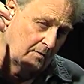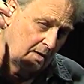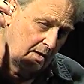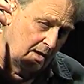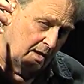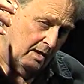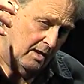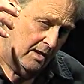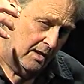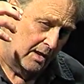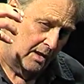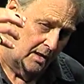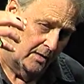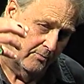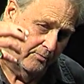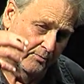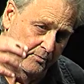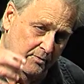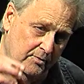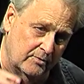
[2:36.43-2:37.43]
what
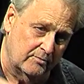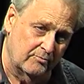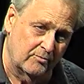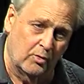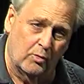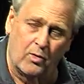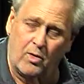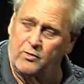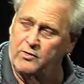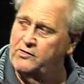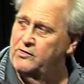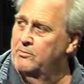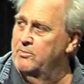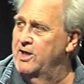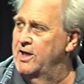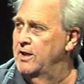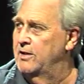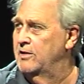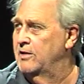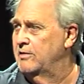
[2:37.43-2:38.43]
was the
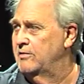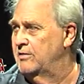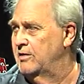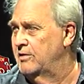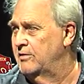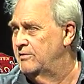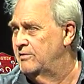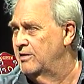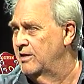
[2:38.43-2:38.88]
band that did